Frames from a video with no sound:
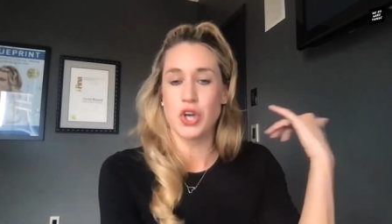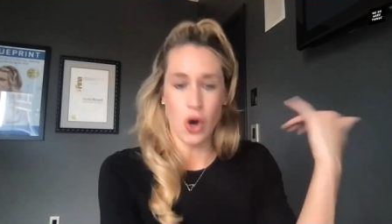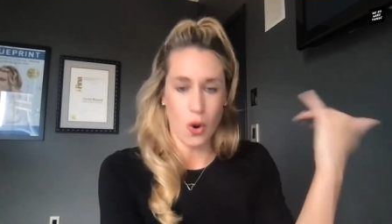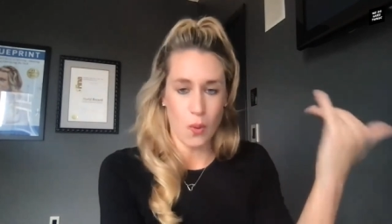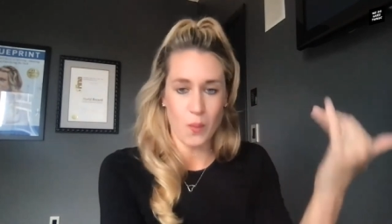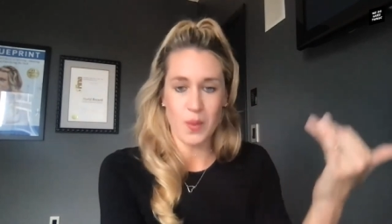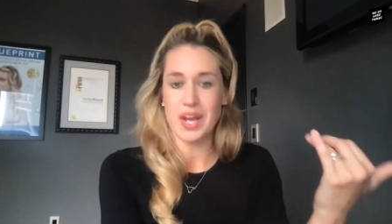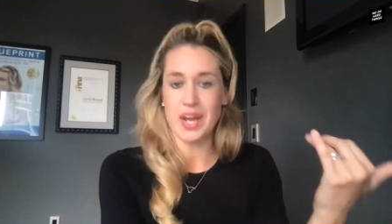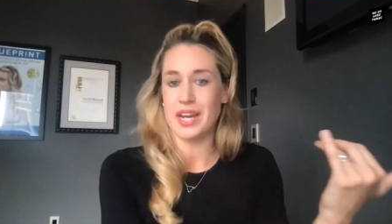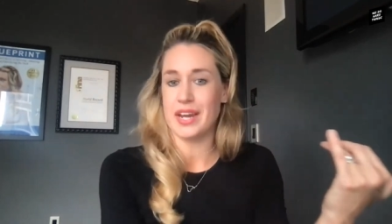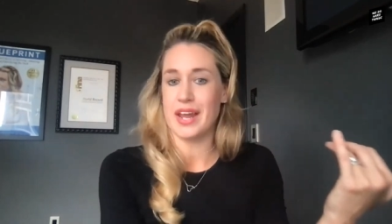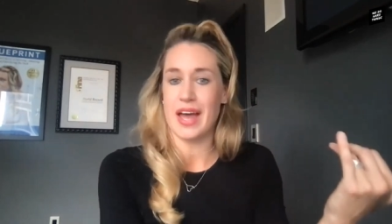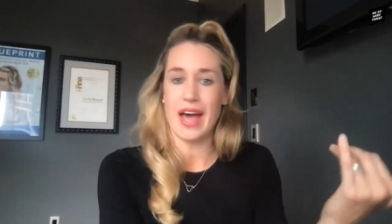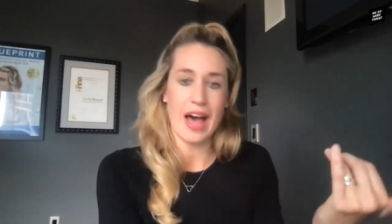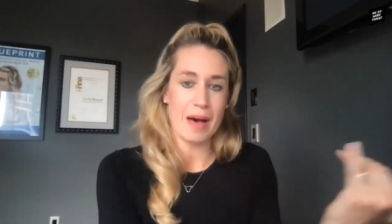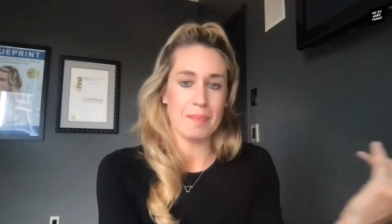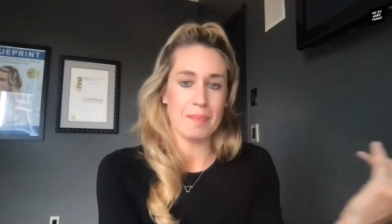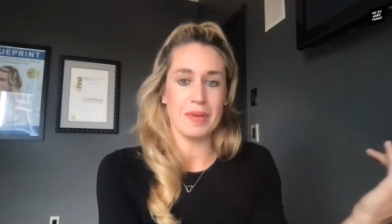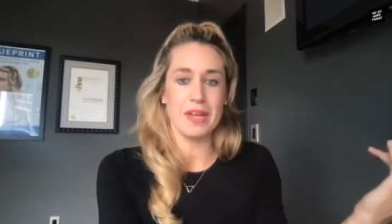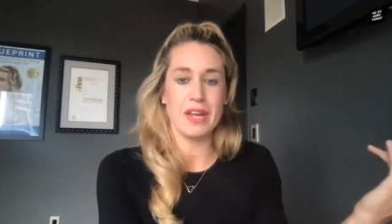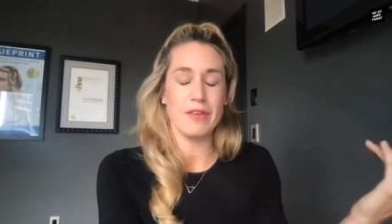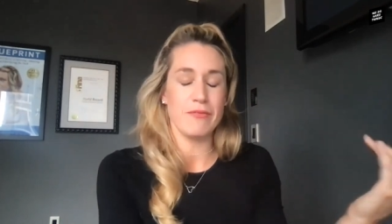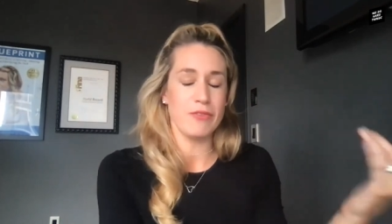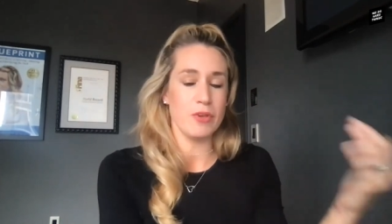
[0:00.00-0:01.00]
going to
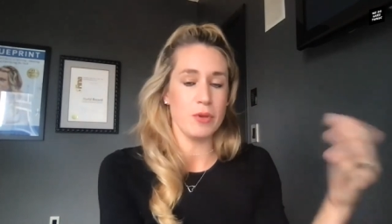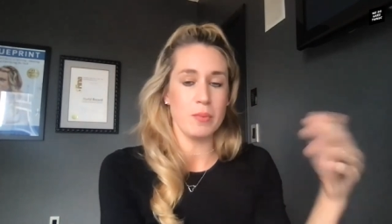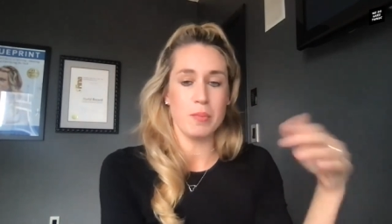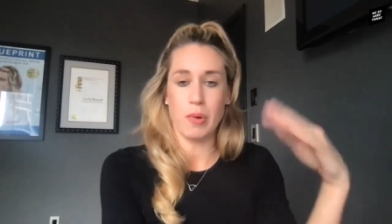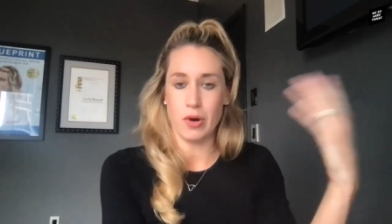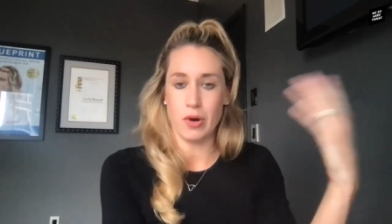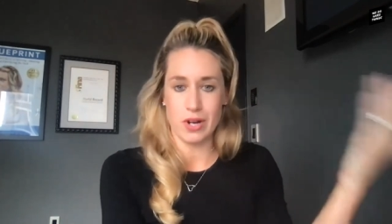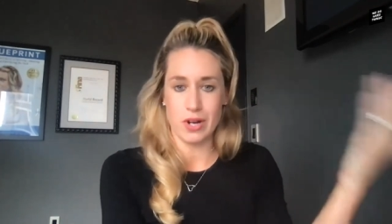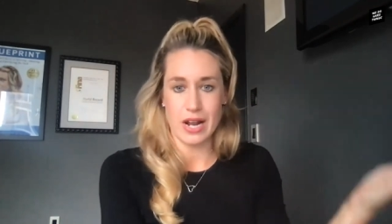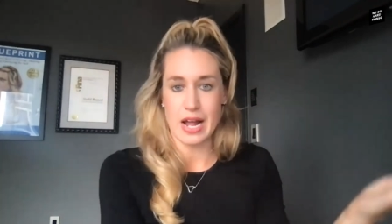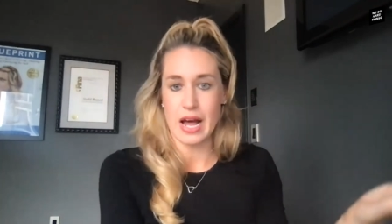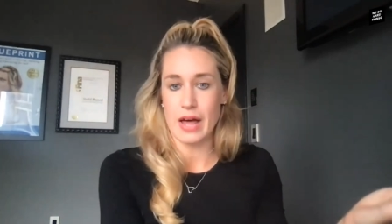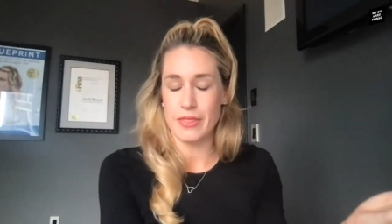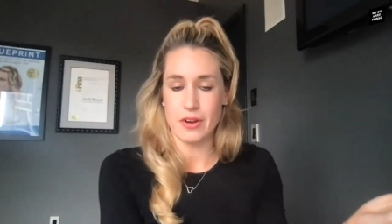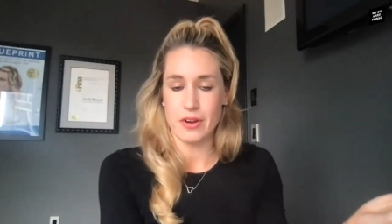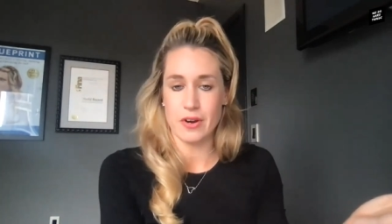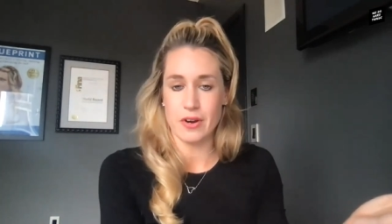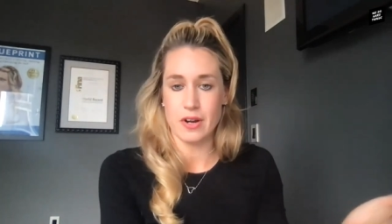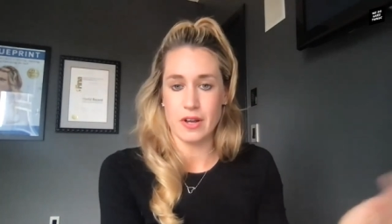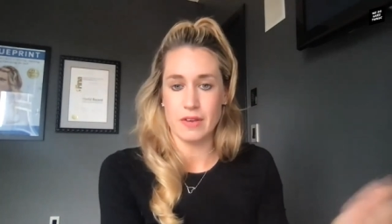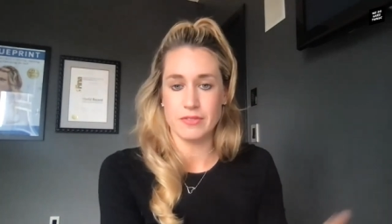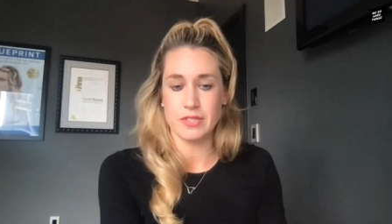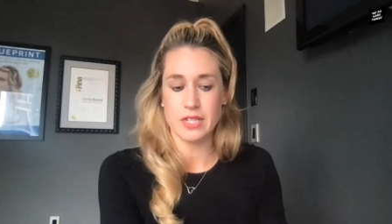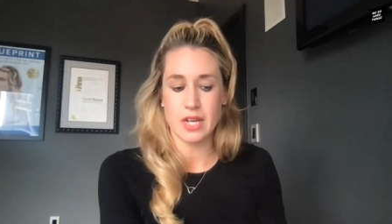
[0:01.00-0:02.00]
happen if you put it out
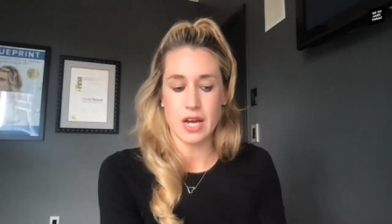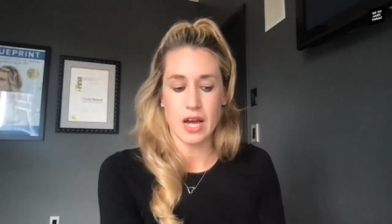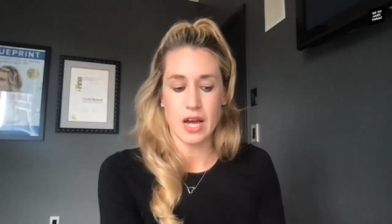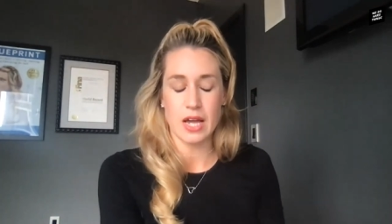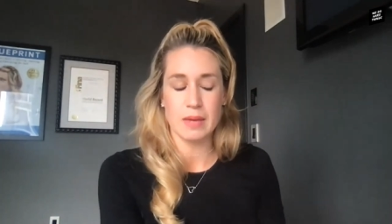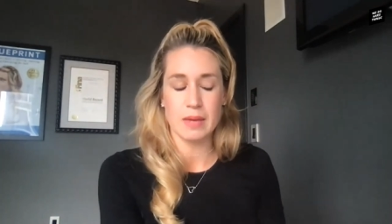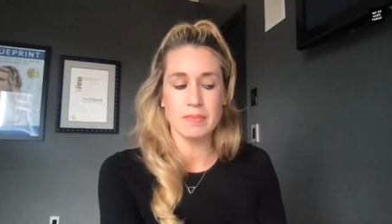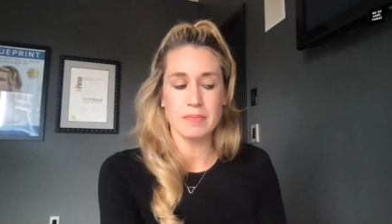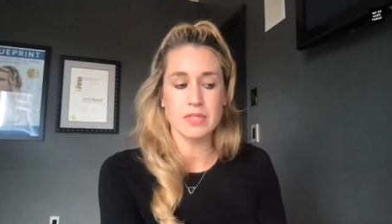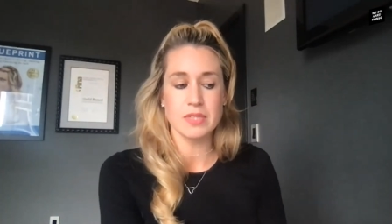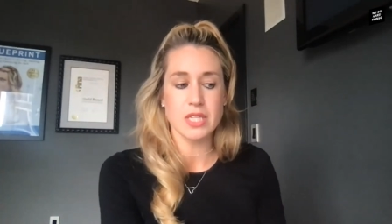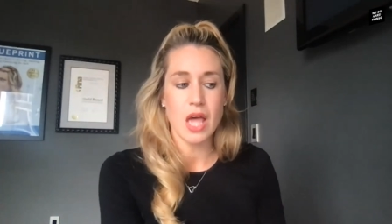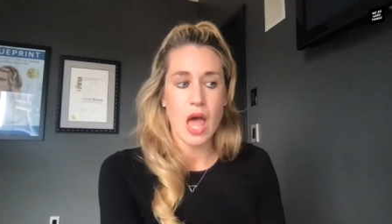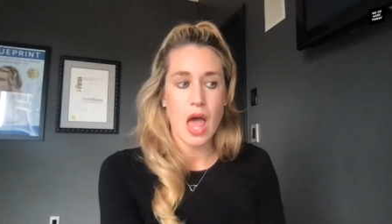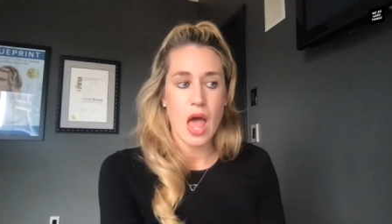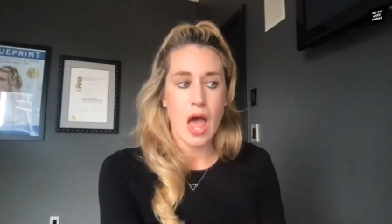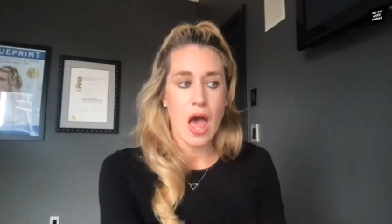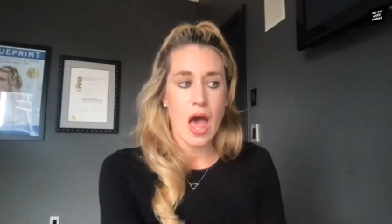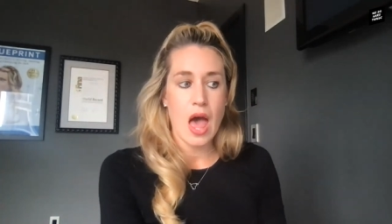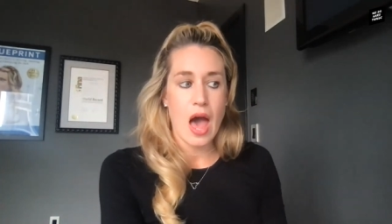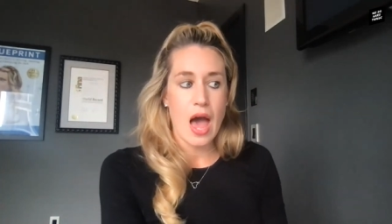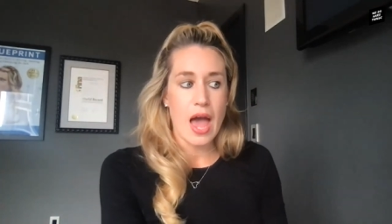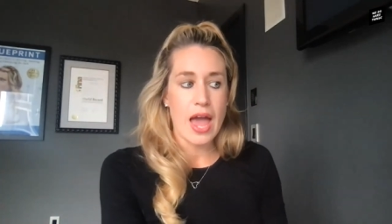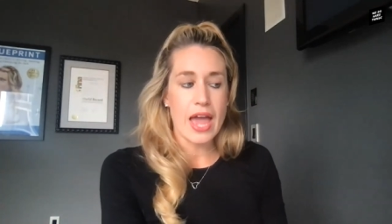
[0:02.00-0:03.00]
there enough times
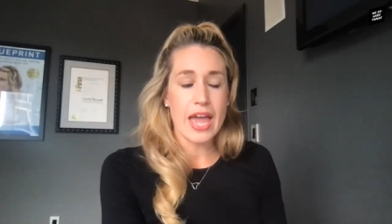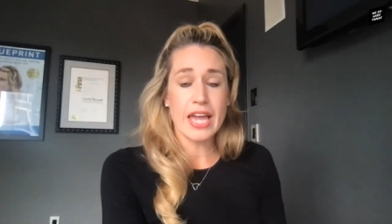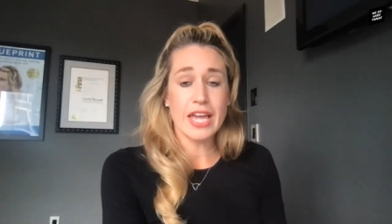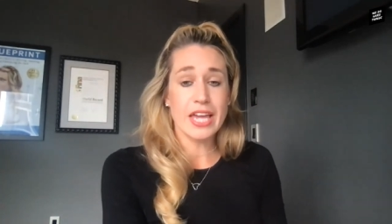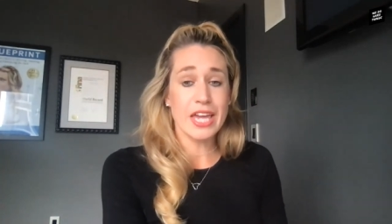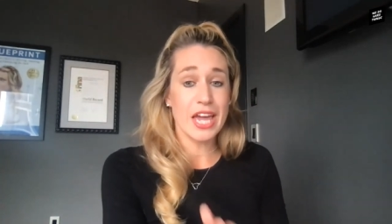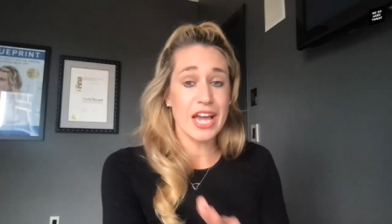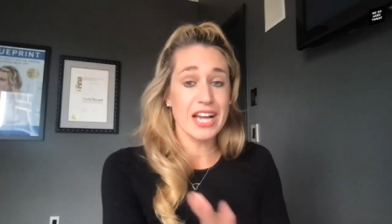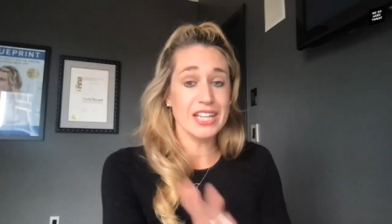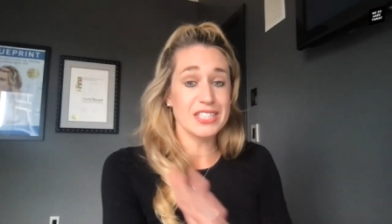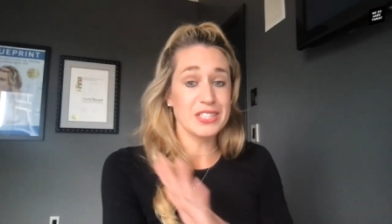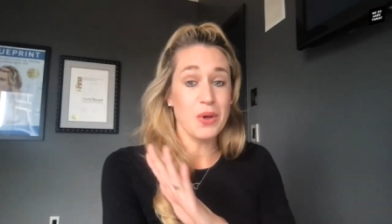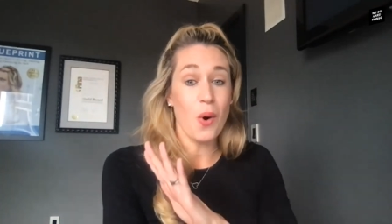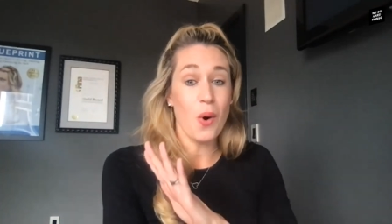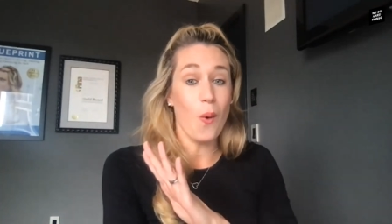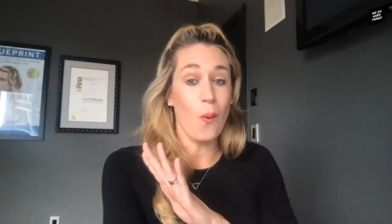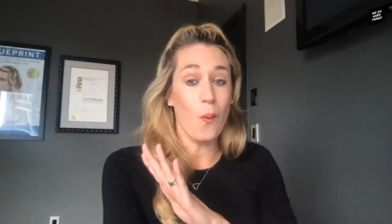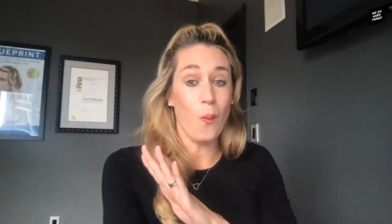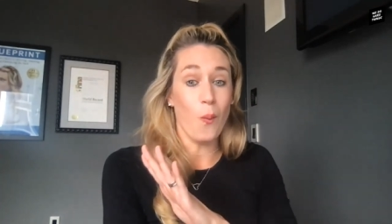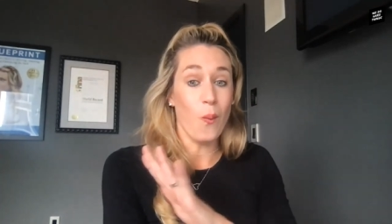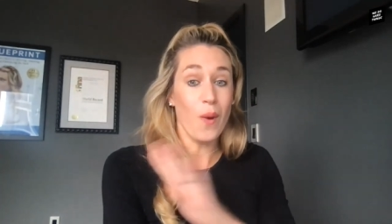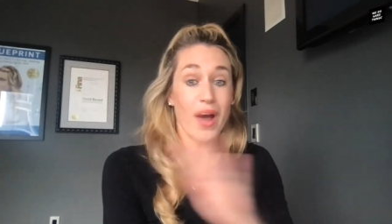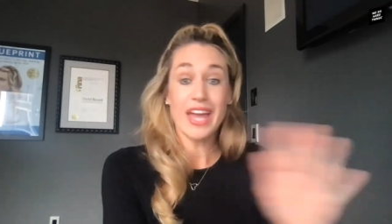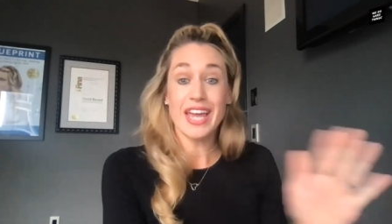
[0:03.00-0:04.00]
it gets
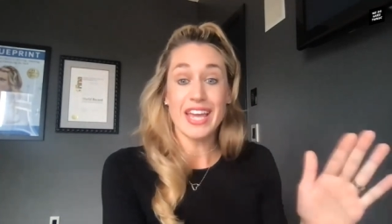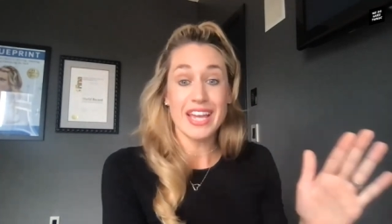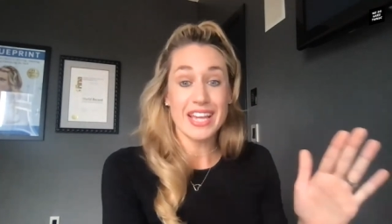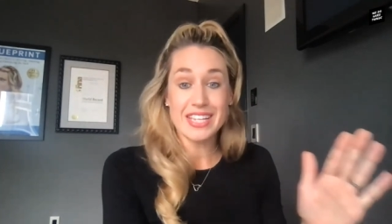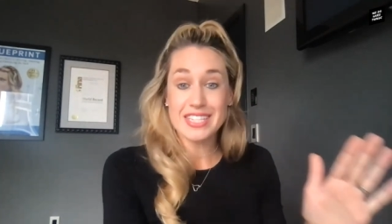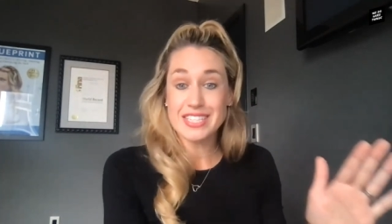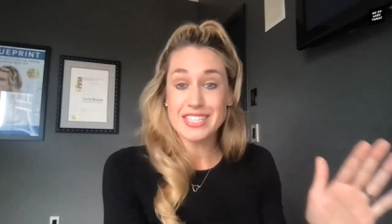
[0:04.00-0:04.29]
way